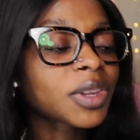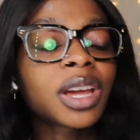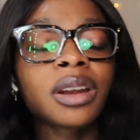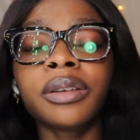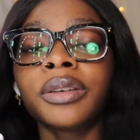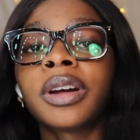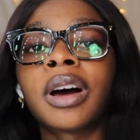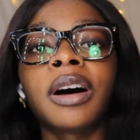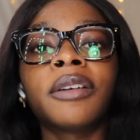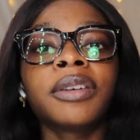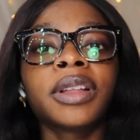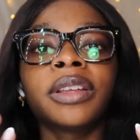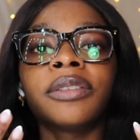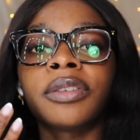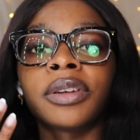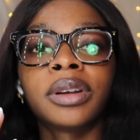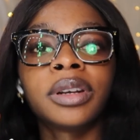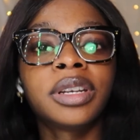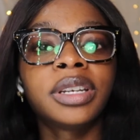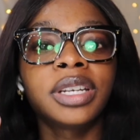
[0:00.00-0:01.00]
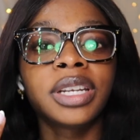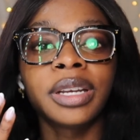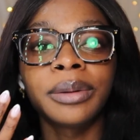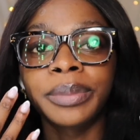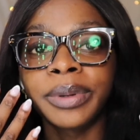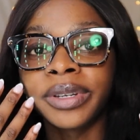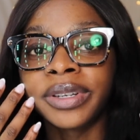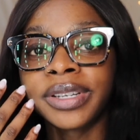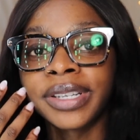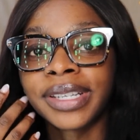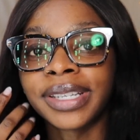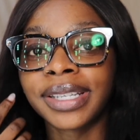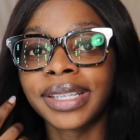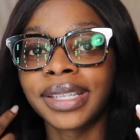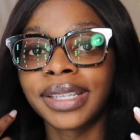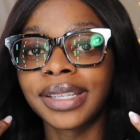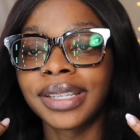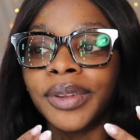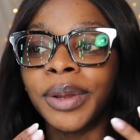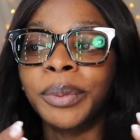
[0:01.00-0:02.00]
I don't know, I feel like French chip is
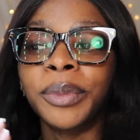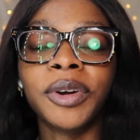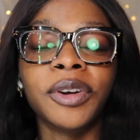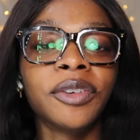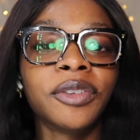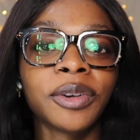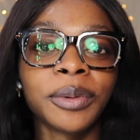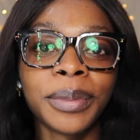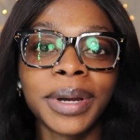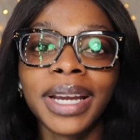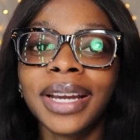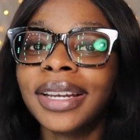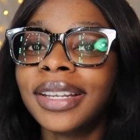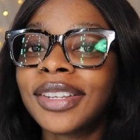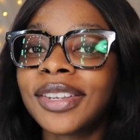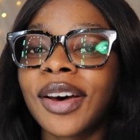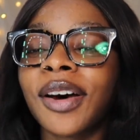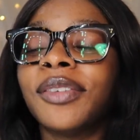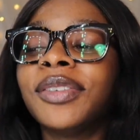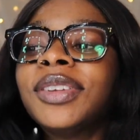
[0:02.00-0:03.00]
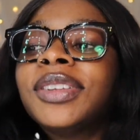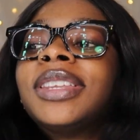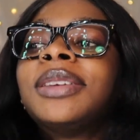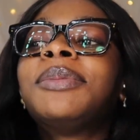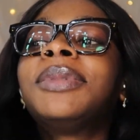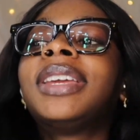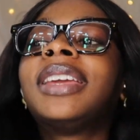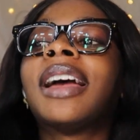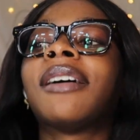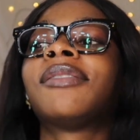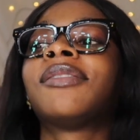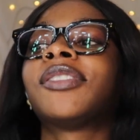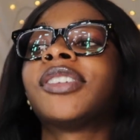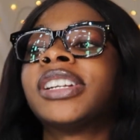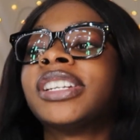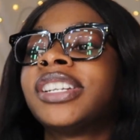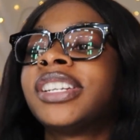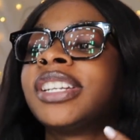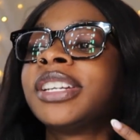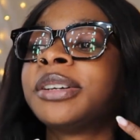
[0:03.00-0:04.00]
just the move for me. So if you see me having
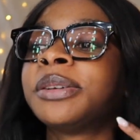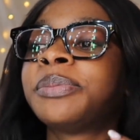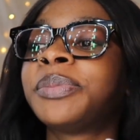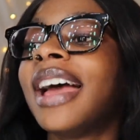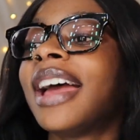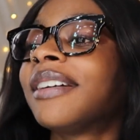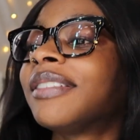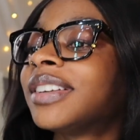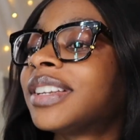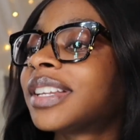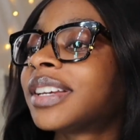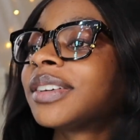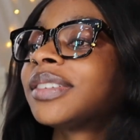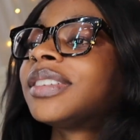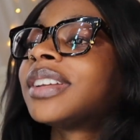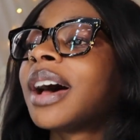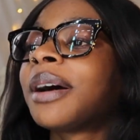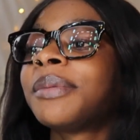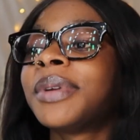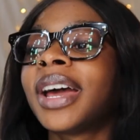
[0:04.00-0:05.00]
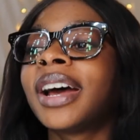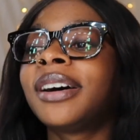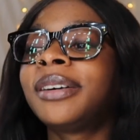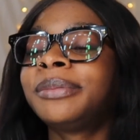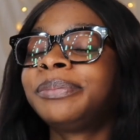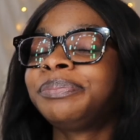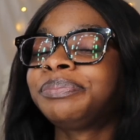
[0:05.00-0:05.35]
French chip every single time now,